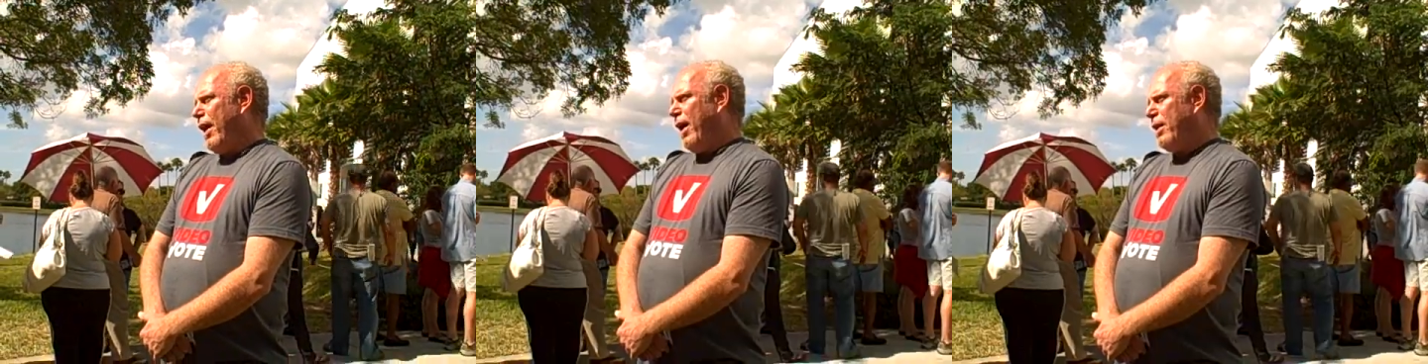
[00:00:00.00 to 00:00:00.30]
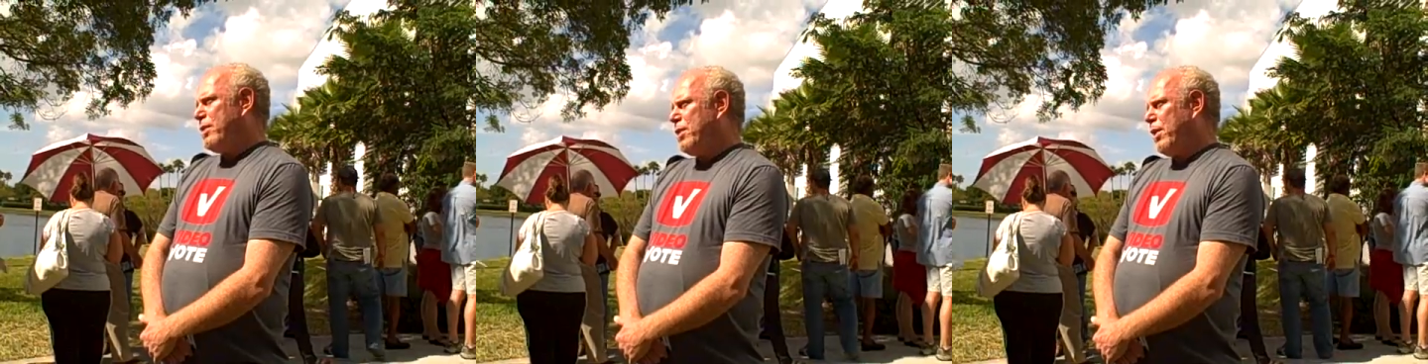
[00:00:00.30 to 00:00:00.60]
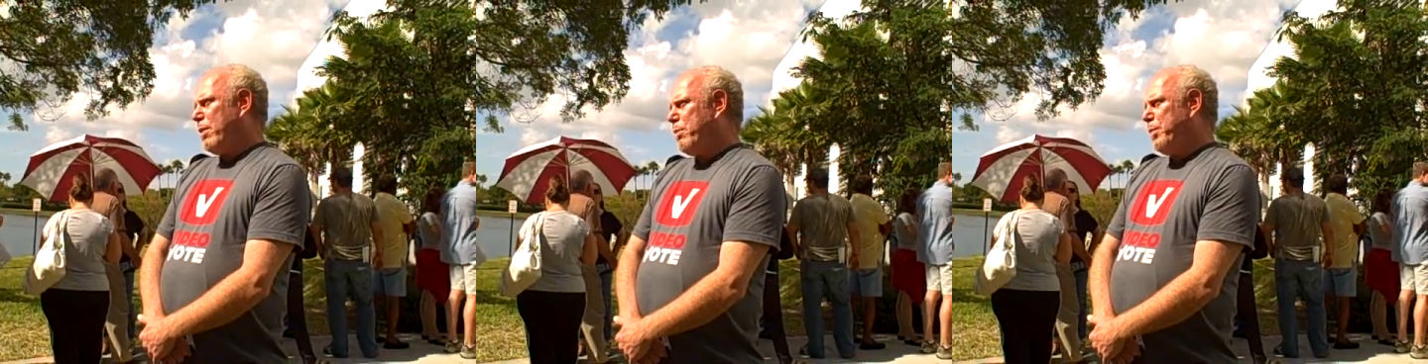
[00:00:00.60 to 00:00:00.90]
and
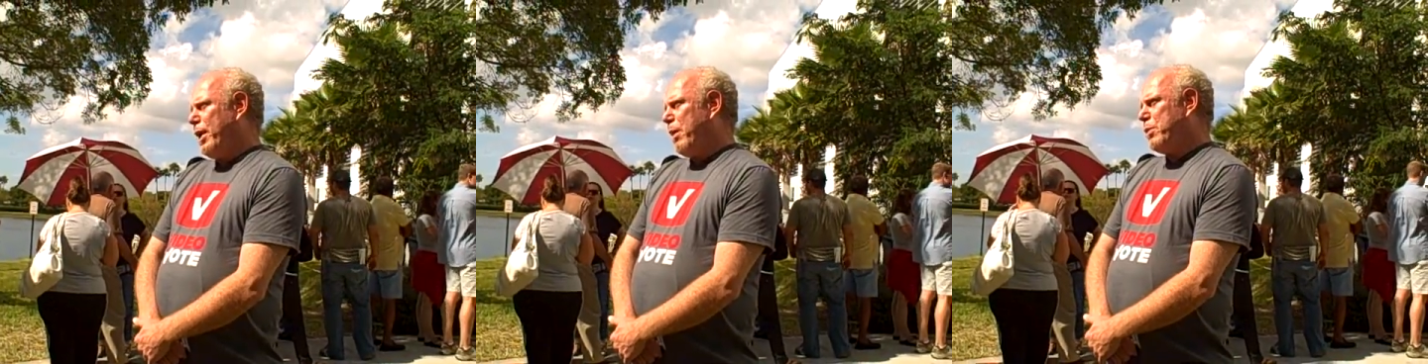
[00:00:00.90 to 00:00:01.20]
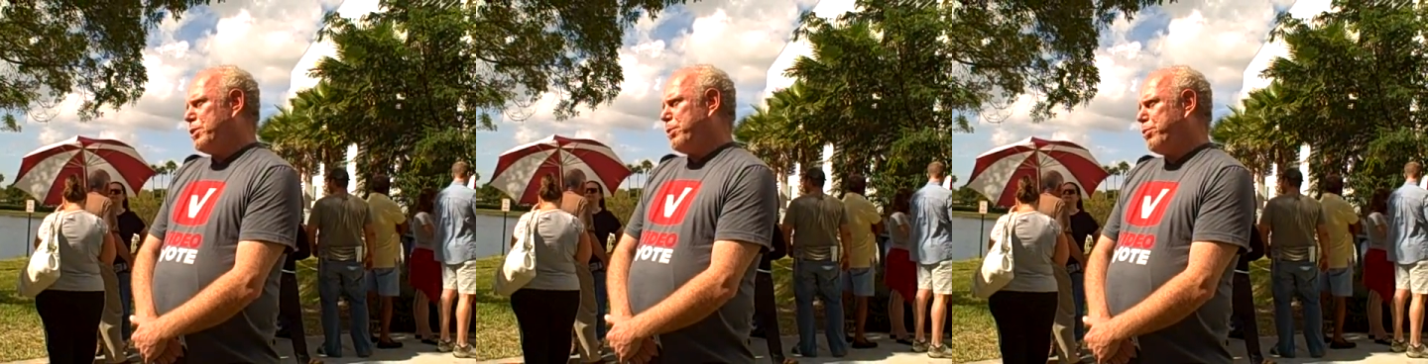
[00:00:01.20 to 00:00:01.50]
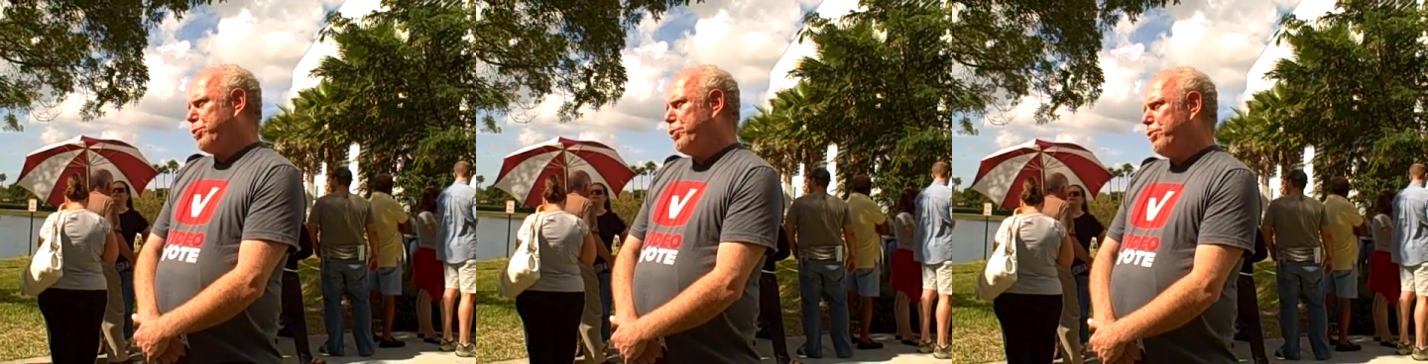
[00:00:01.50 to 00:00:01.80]
be able to
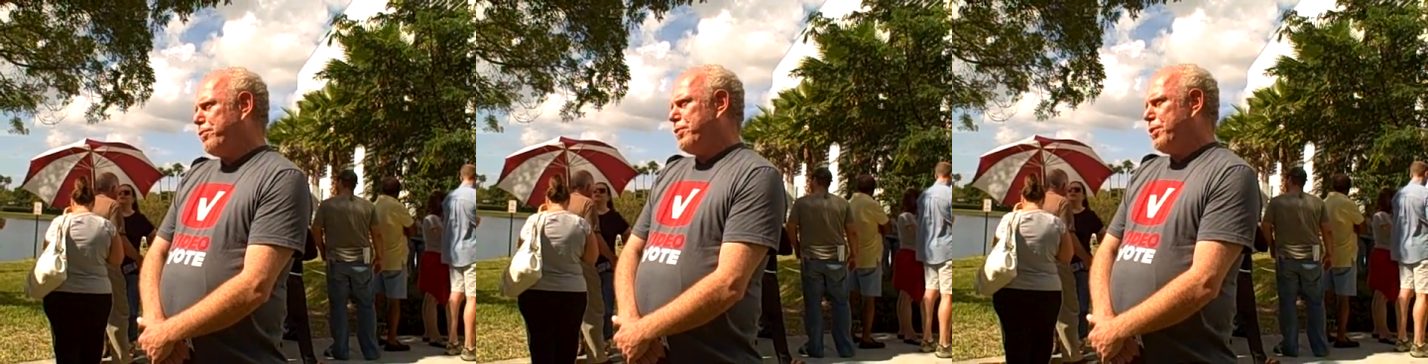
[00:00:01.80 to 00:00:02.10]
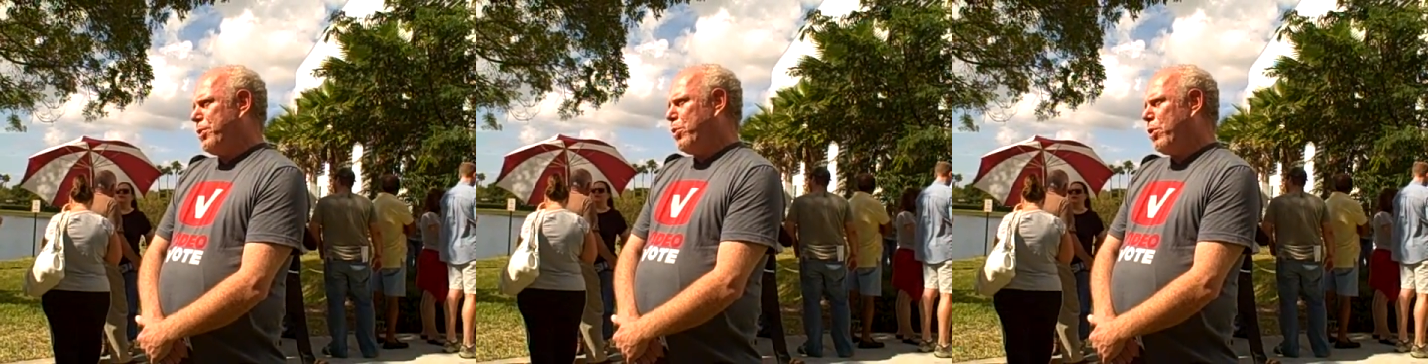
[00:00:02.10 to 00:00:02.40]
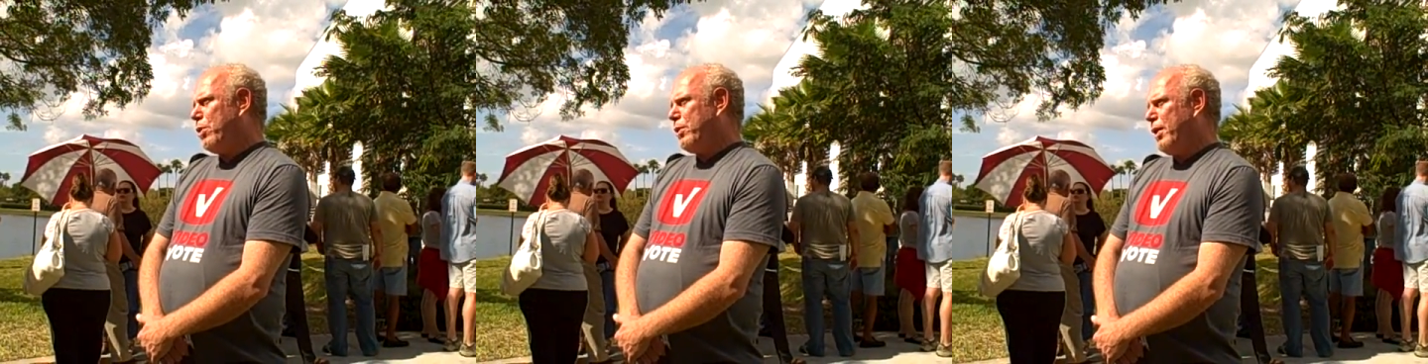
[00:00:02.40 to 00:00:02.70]
prove to the
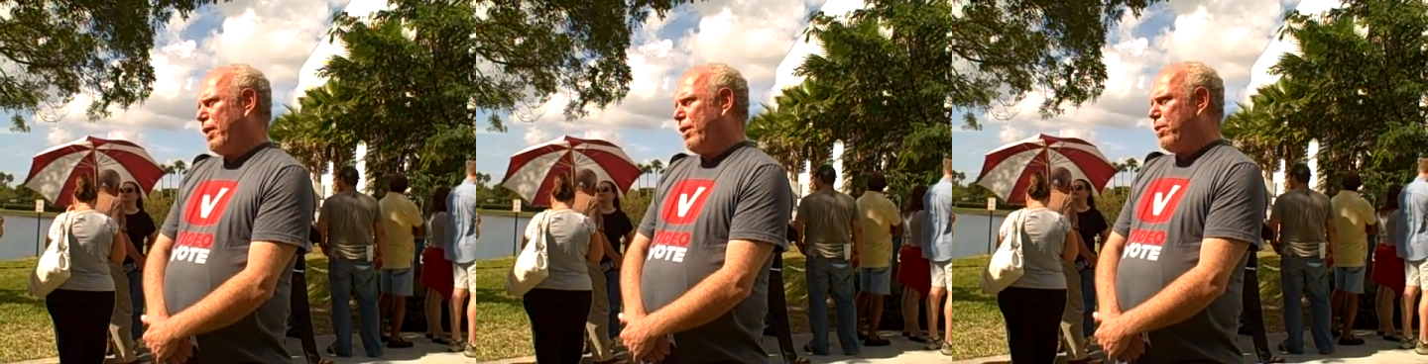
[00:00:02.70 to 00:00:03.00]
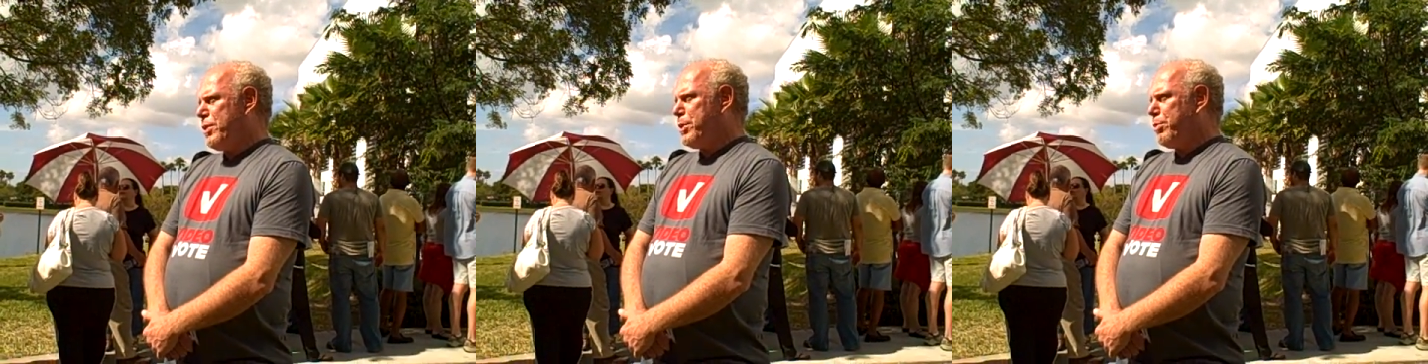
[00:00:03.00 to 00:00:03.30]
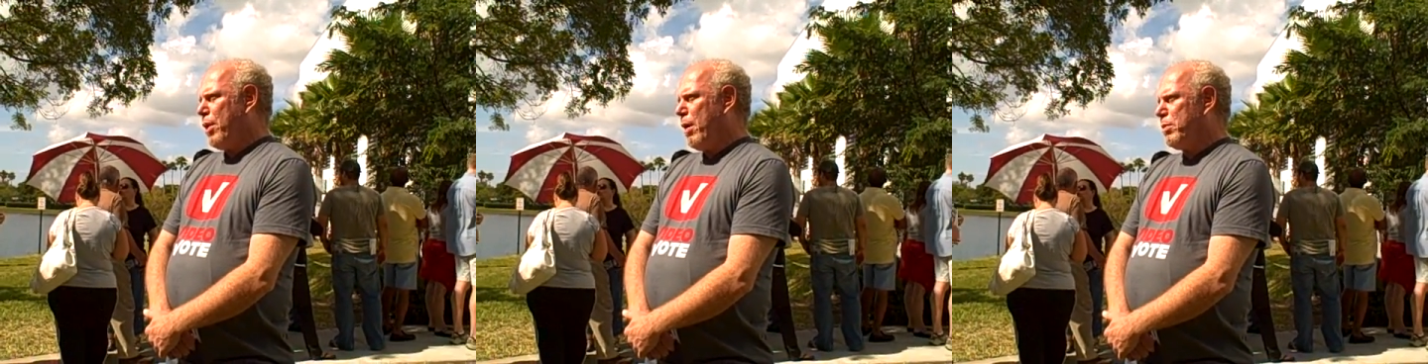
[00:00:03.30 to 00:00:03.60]
world that there is a
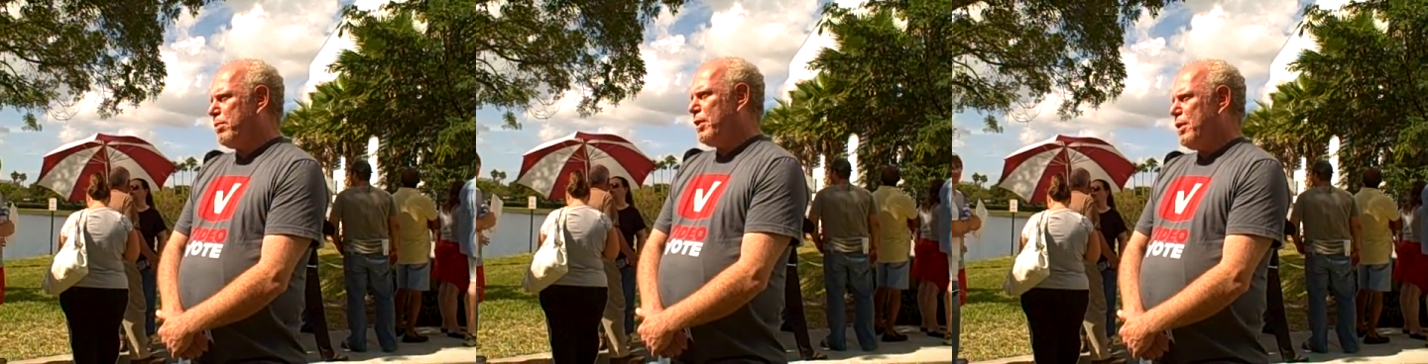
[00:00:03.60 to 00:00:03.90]
problem,